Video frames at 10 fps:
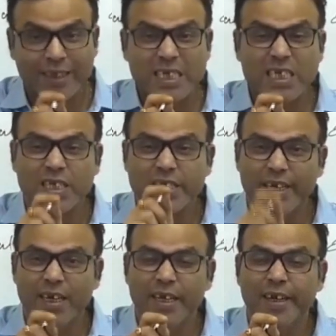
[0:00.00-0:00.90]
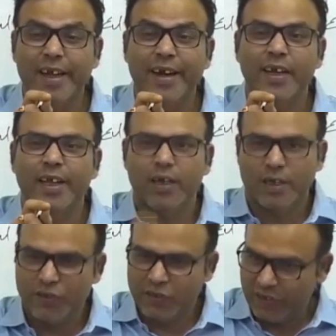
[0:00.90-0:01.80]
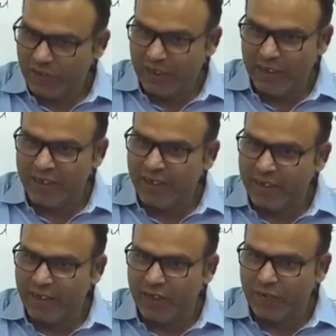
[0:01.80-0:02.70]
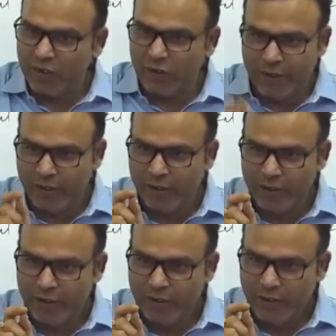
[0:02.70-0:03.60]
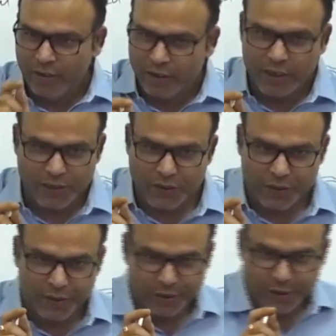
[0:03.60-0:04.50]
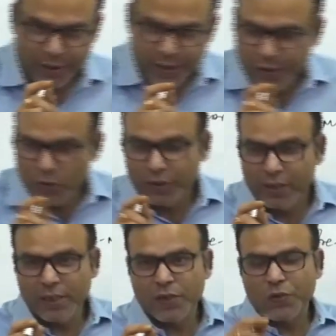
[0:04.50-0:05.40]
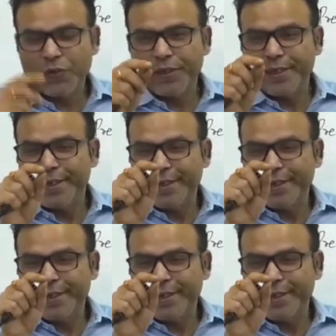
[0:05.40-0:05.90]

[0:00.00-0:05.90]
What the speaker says: This thin layer act like a crust. Thin layer act like what called? Crust. So this